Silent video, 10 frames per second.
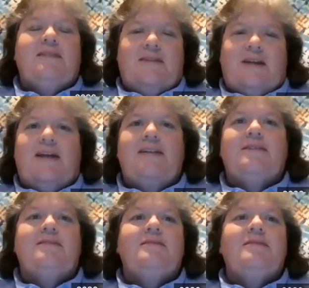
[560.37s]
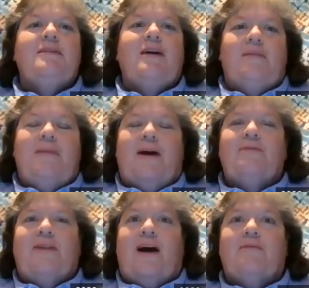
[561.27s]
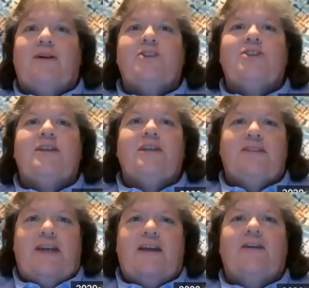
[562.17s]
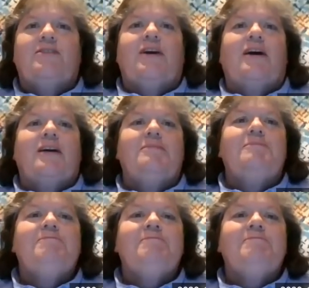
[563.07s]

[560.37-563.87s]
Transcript: night about not rushing and taking our time.